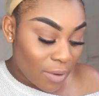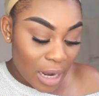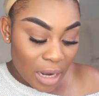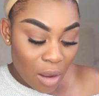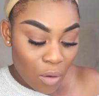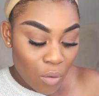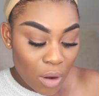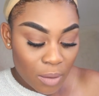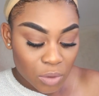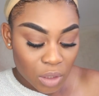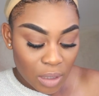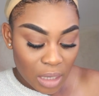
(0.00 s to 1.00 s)
Right now, all
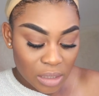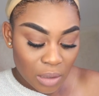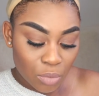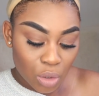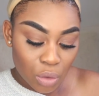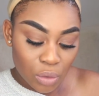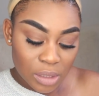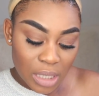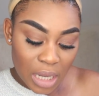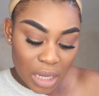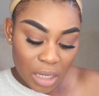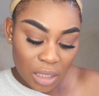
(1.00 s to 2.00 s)
I'm doing is I'm
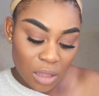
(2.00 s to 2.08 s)
using